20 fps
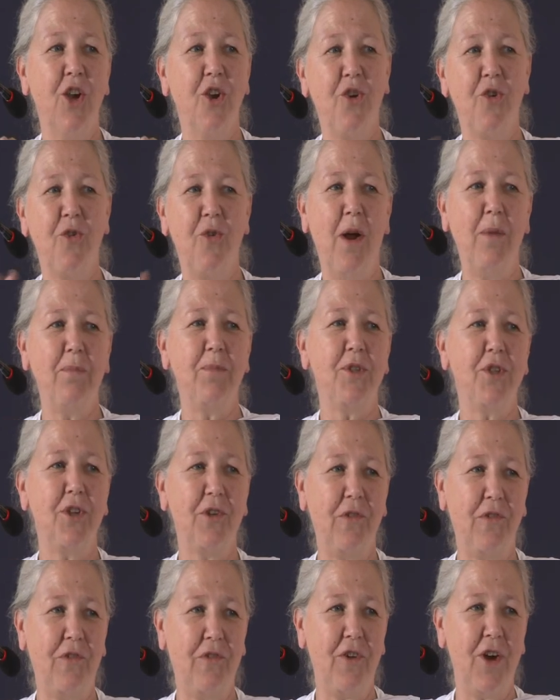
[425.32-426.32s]

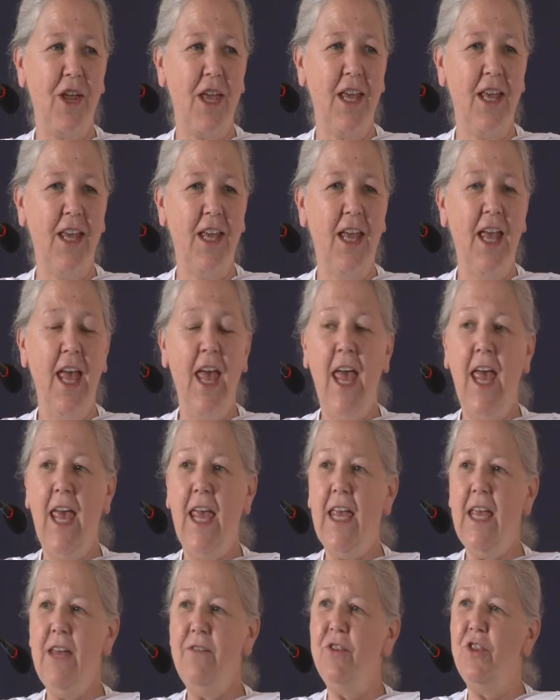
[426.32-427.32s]
corruption-free.
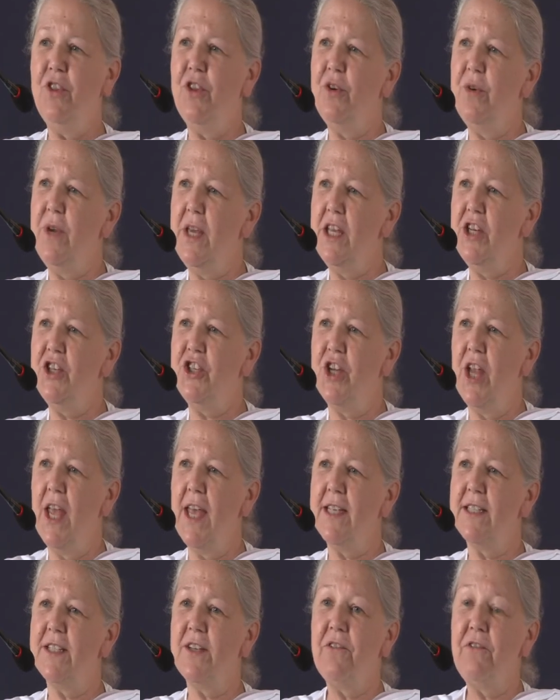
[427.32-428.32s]
Even though he
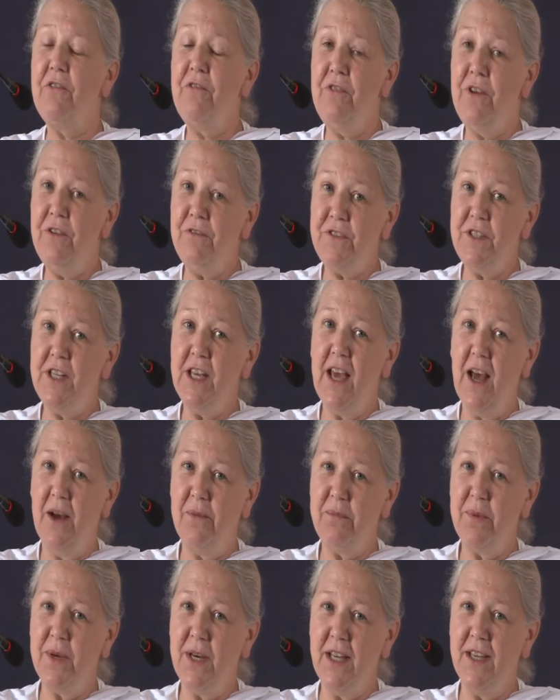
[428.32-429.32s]
chairs 50
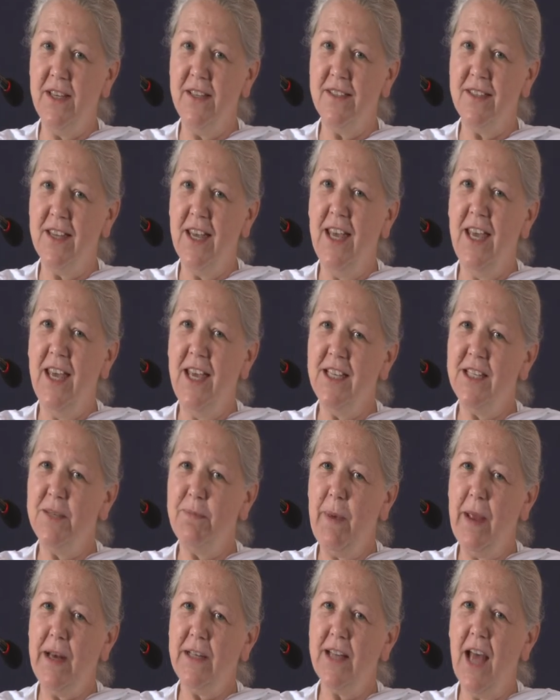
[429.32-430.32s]
companies, he
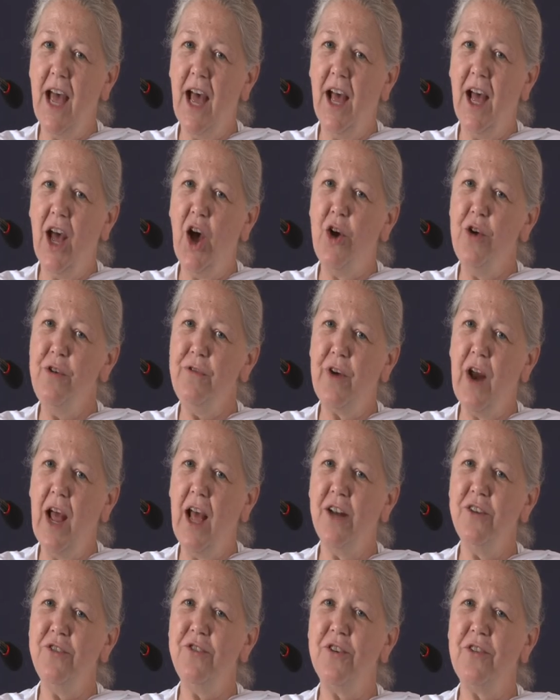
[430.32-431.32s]
spent over
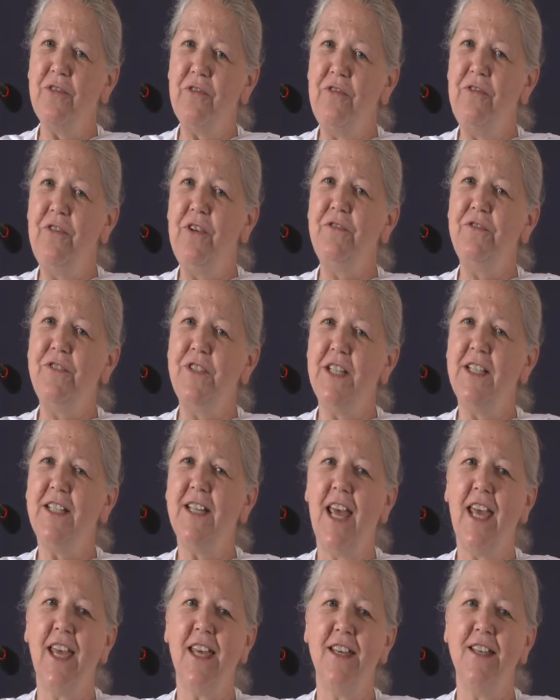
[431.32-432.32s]
150
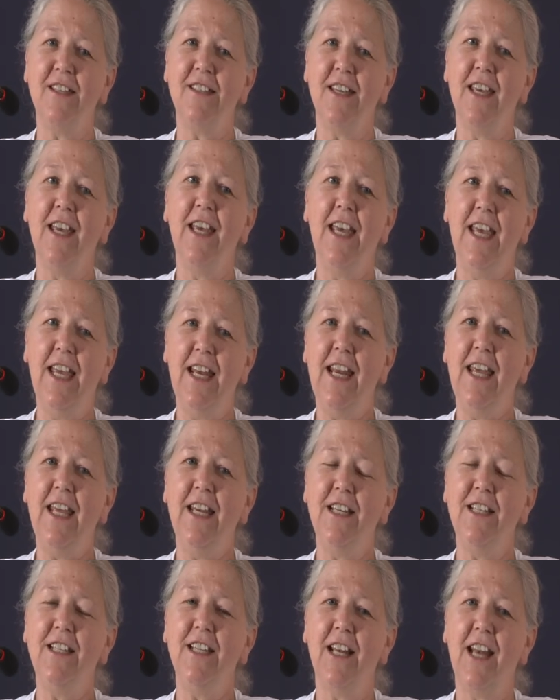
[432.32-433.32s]
days in
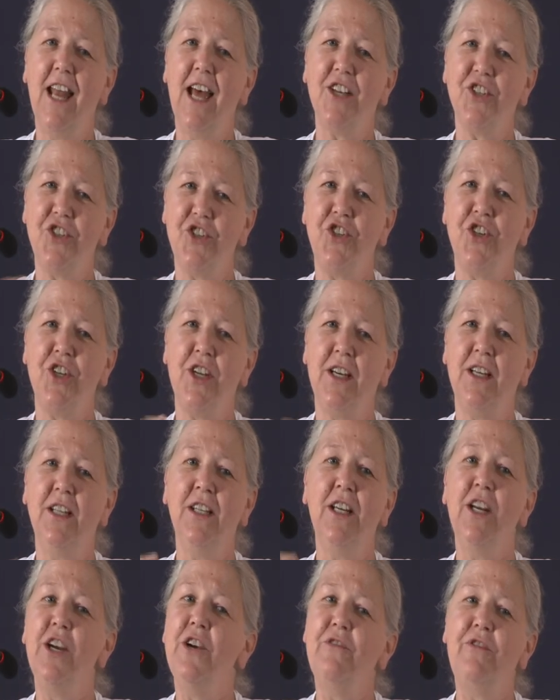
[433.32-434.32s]
India last year
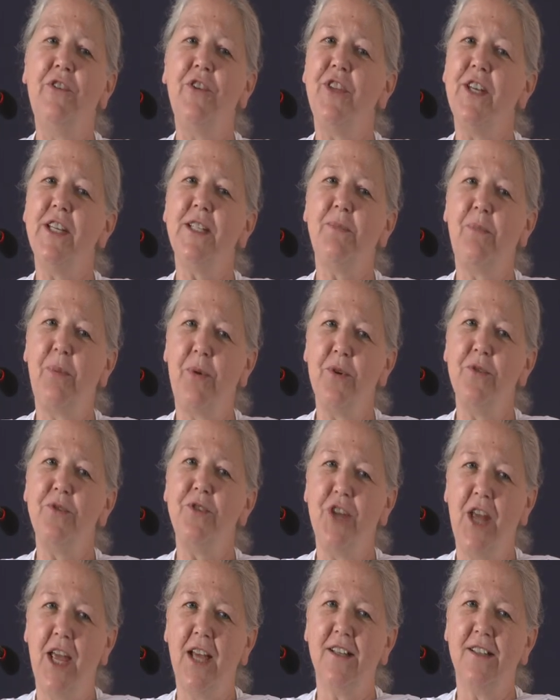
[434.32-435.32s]
for this
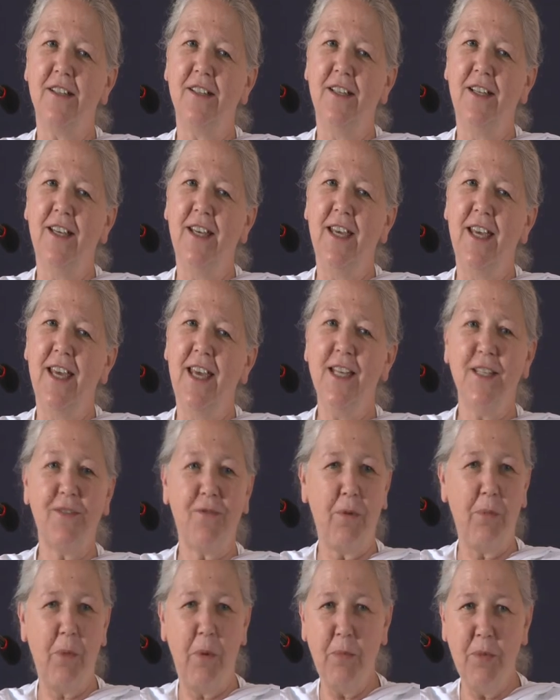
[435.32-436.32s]
project. He's
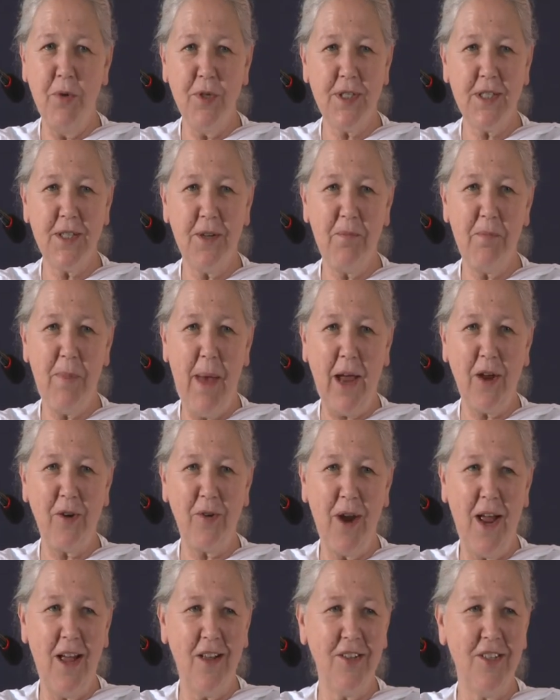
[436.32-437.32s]
from a Muslim
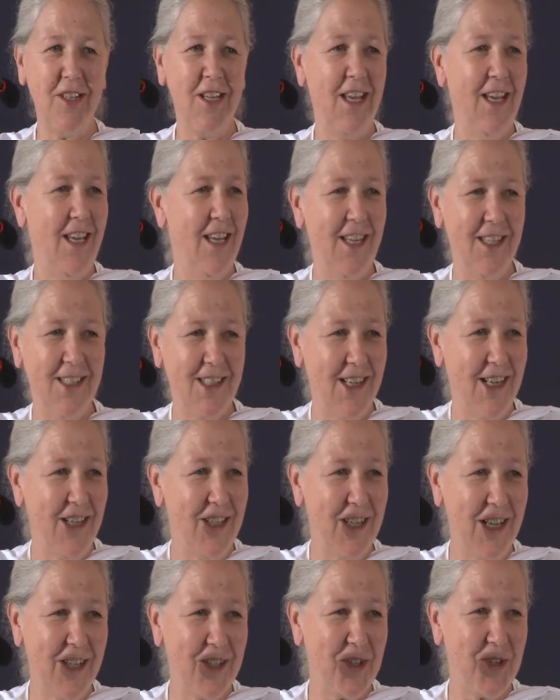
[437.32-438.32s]
background, he's an
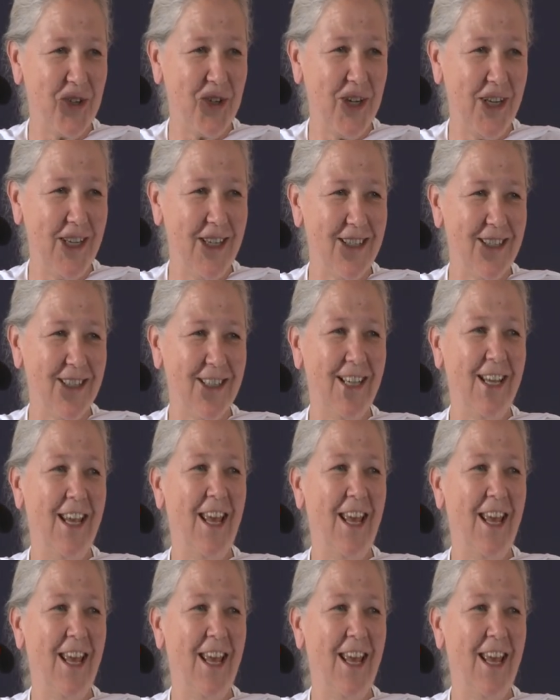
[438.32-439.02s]
industrialist,